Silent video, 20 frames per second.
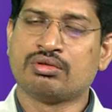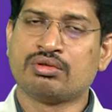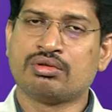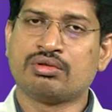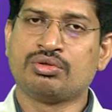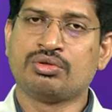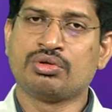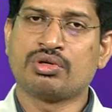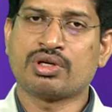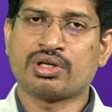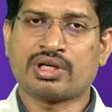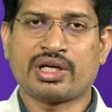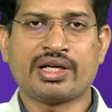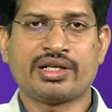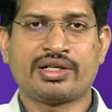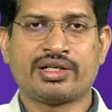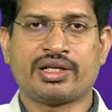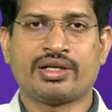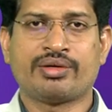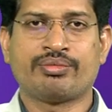during night
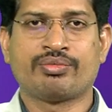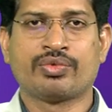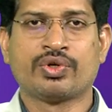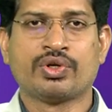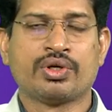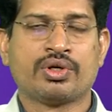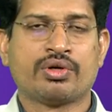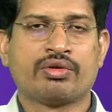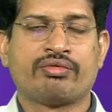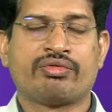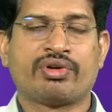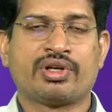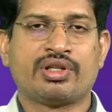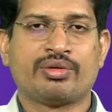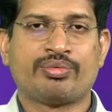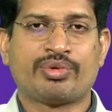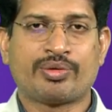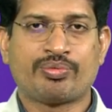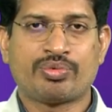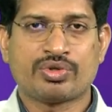time for the
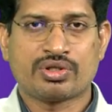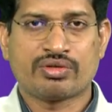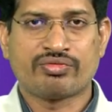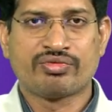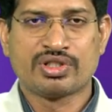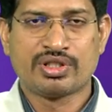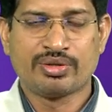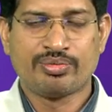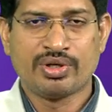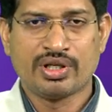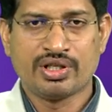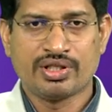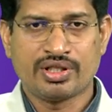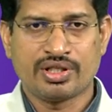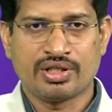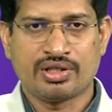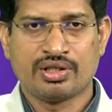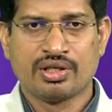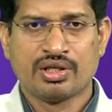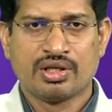purpose of
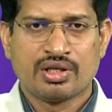visibility,